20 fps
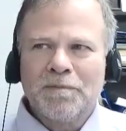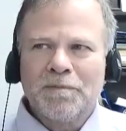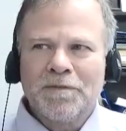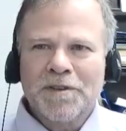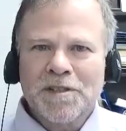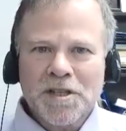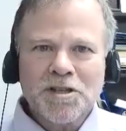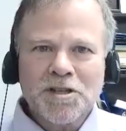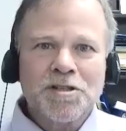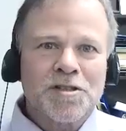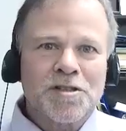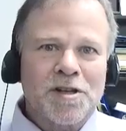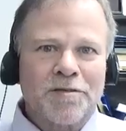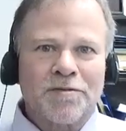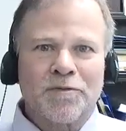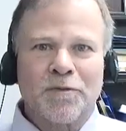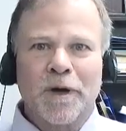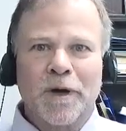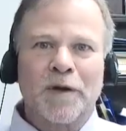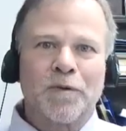physicians are
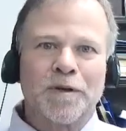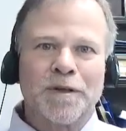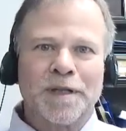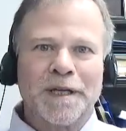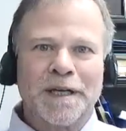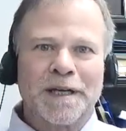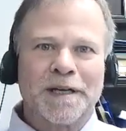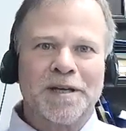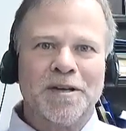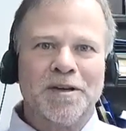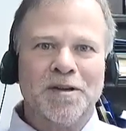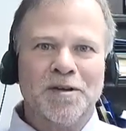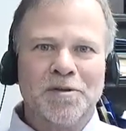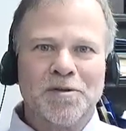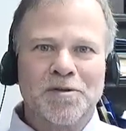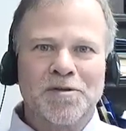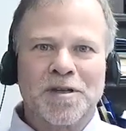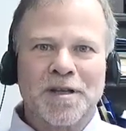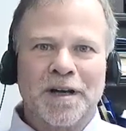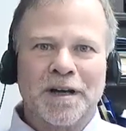frequently
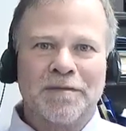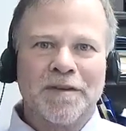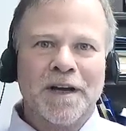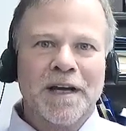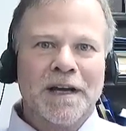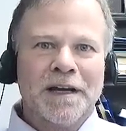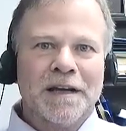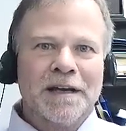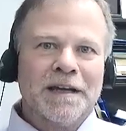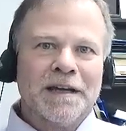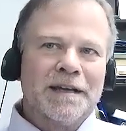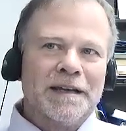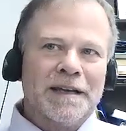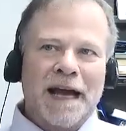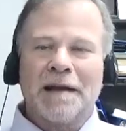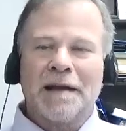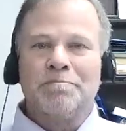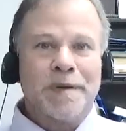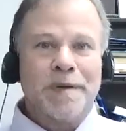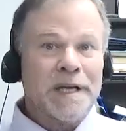accused of
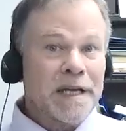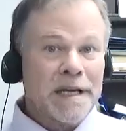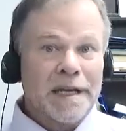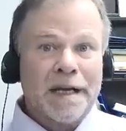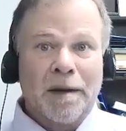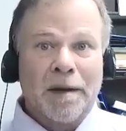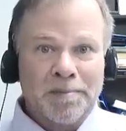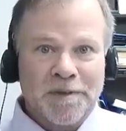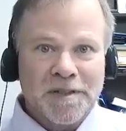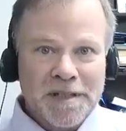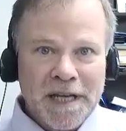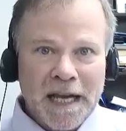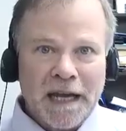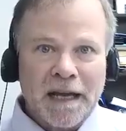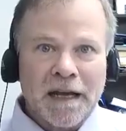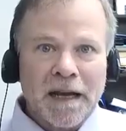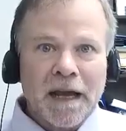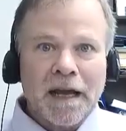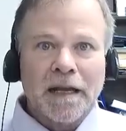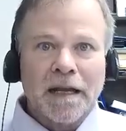not being up to date.
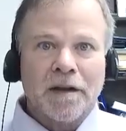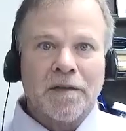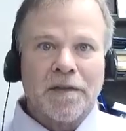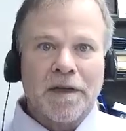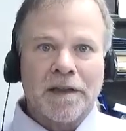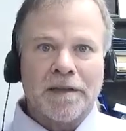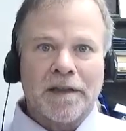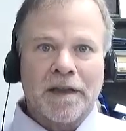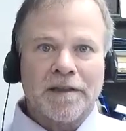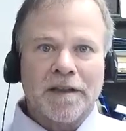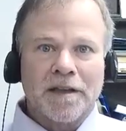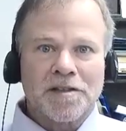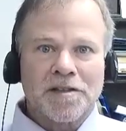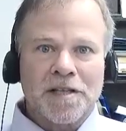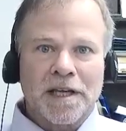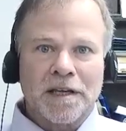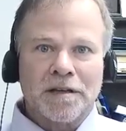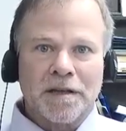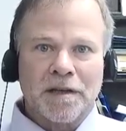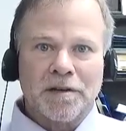You know, that they'll
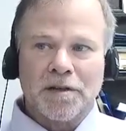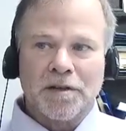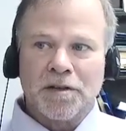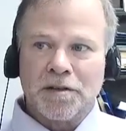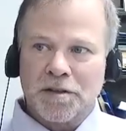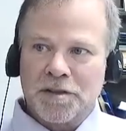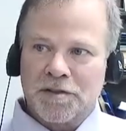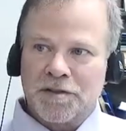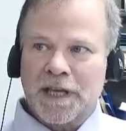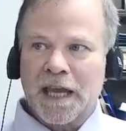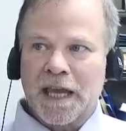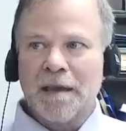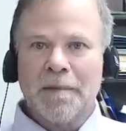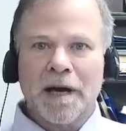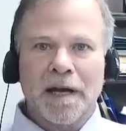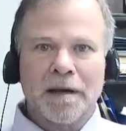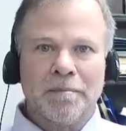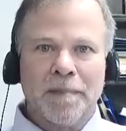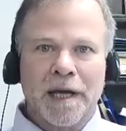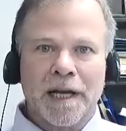say, you came
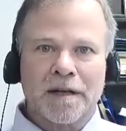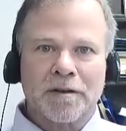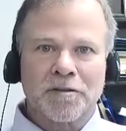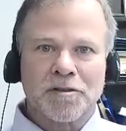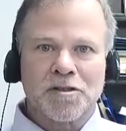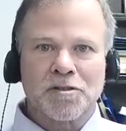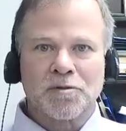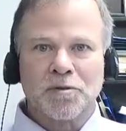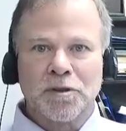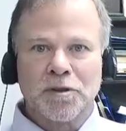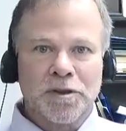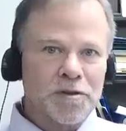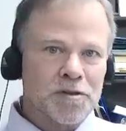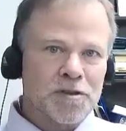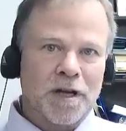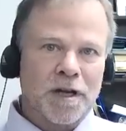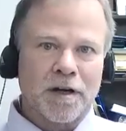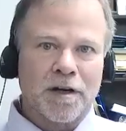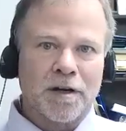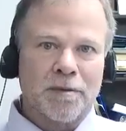out of medical school, you
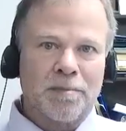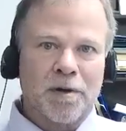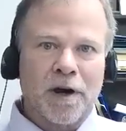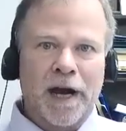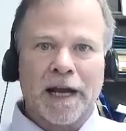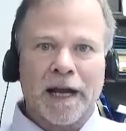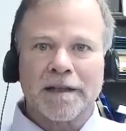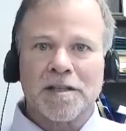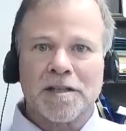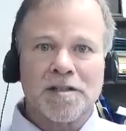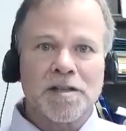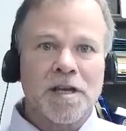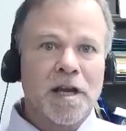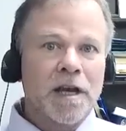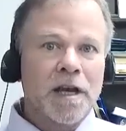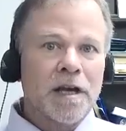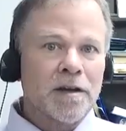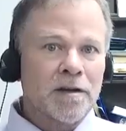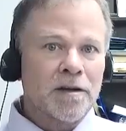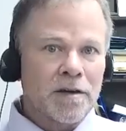start your practice,
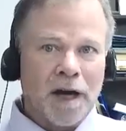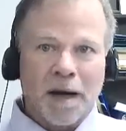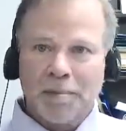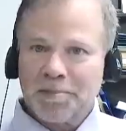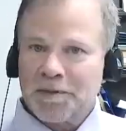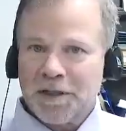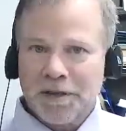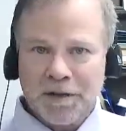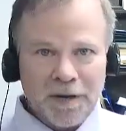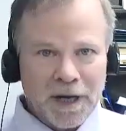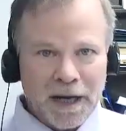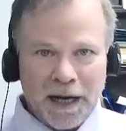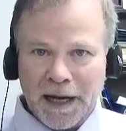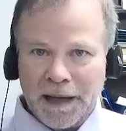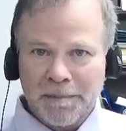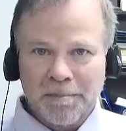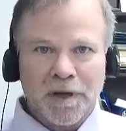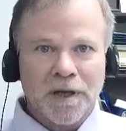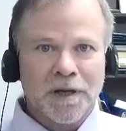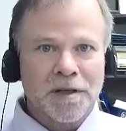you're up to your
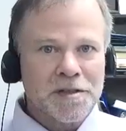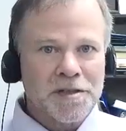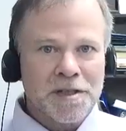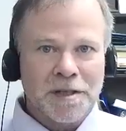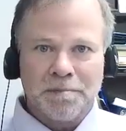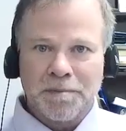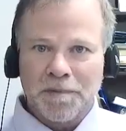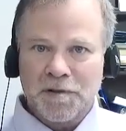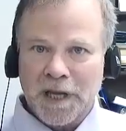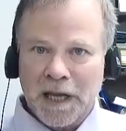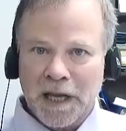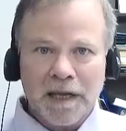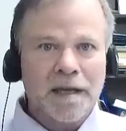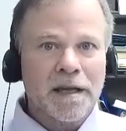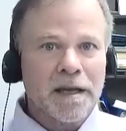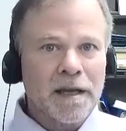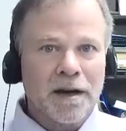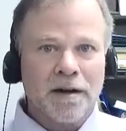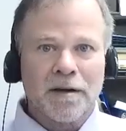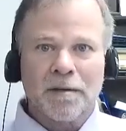eyeballs and
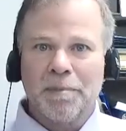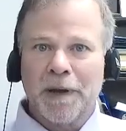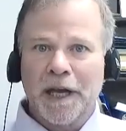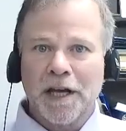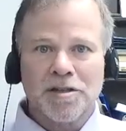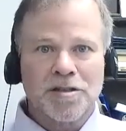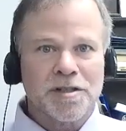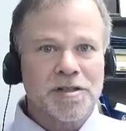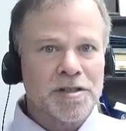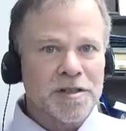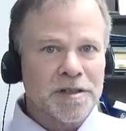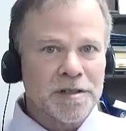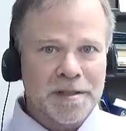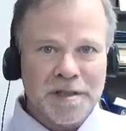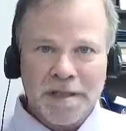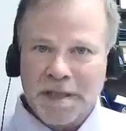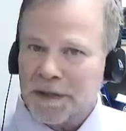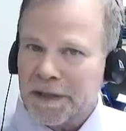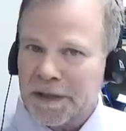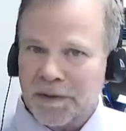taking care of patients and
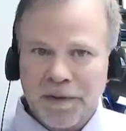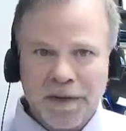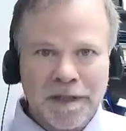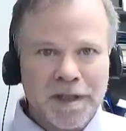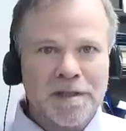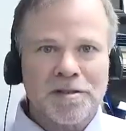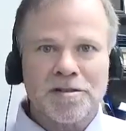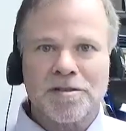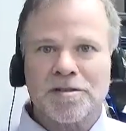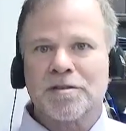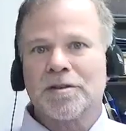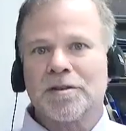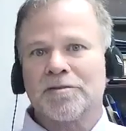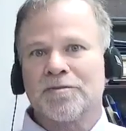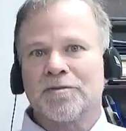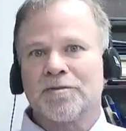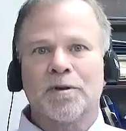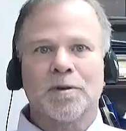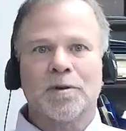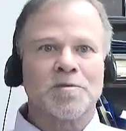dealing with the insurance
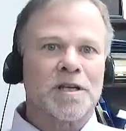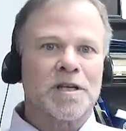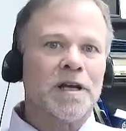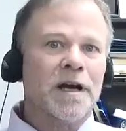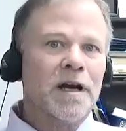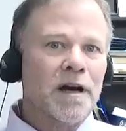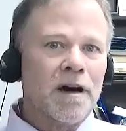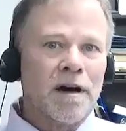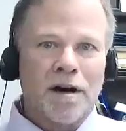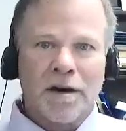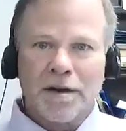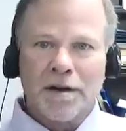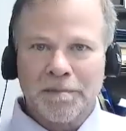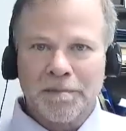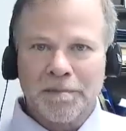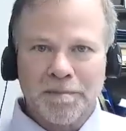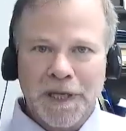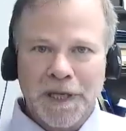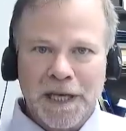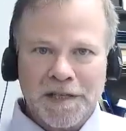forms and all the
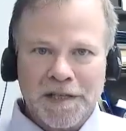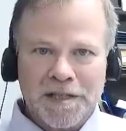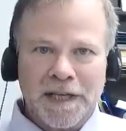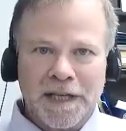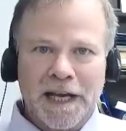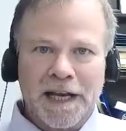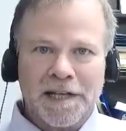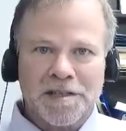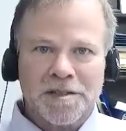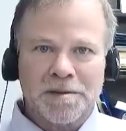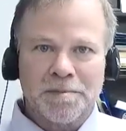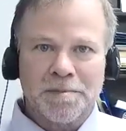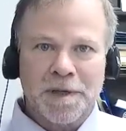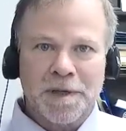BS that has to